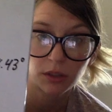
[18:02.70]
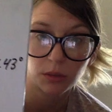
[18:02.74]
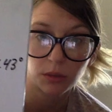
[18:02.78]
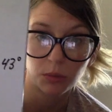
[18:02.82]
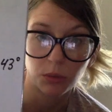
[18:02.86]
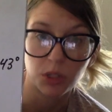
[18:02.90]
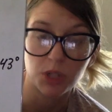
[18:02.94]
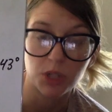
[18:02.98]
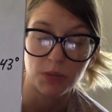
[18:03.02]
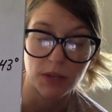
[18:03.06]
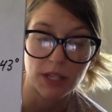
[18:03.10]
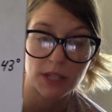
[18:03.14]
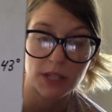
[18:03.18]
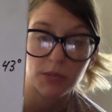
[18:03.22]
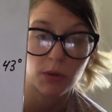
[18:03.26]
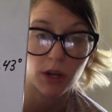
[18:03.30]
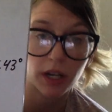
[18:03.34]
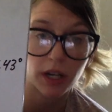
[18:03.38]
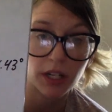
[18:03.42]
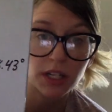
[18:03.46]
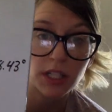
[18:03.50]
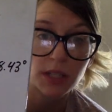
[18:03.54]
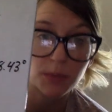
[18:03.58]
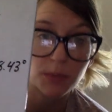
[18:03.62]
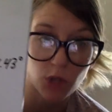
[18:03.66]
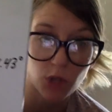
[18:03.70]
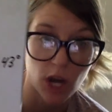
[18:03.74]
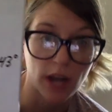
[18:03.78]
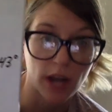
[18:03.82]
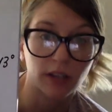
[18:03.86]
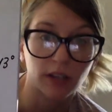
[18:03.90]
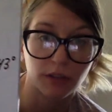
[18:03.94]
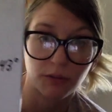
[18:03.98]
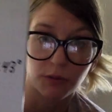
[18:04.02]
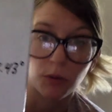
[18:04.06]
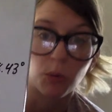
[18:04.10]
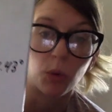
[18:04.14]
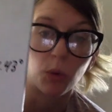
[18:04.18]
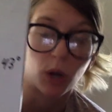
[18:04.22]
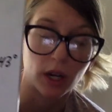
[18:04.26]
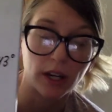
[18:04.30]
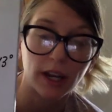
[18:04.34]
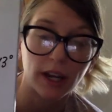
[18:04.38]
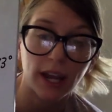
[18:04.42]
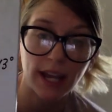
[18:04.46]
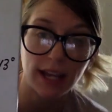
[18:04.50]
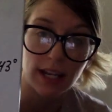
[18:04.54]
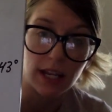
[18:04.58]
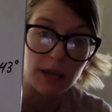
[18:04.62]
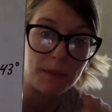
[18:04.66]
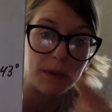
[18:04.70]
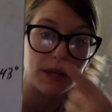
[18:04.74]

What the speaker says: which means we're going to subtract it from 180